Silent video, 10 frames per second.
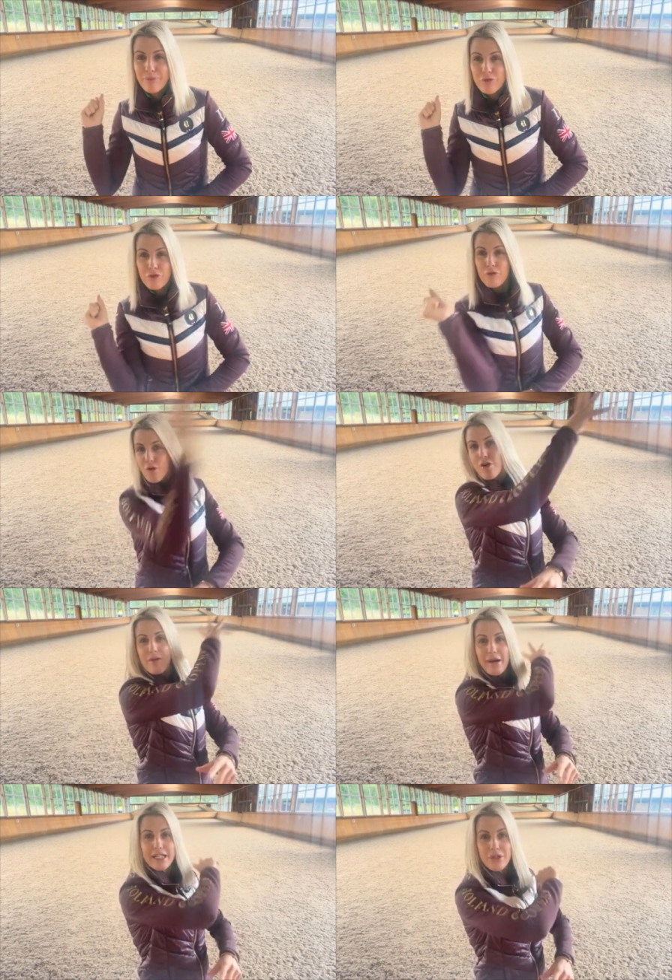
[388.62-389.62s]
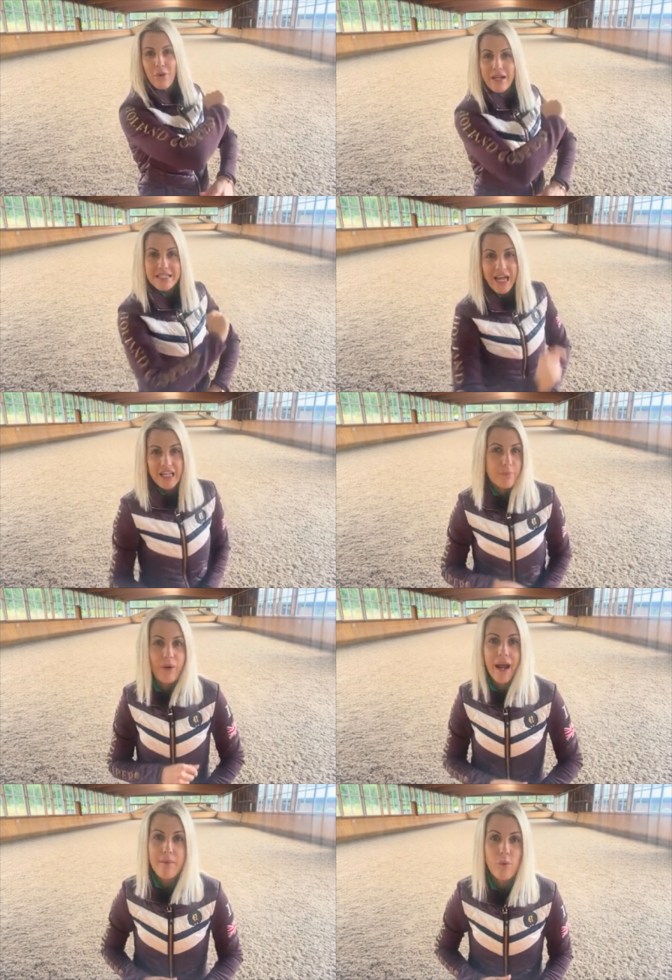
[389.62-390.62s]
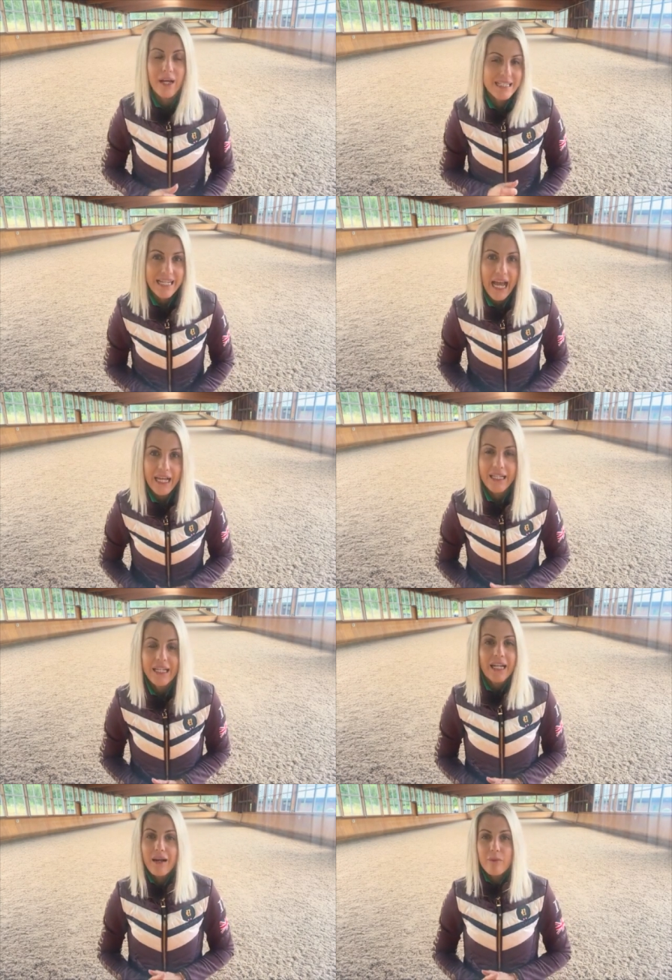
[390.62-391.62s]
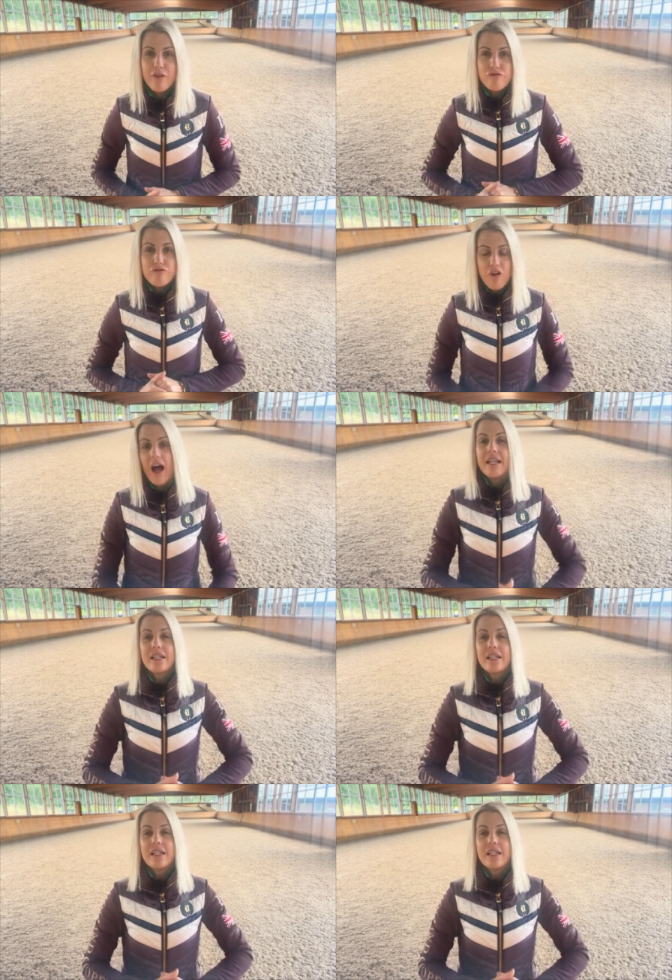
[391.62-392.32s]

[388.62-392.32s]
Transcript: threw my toys out of the pram one day and went, right,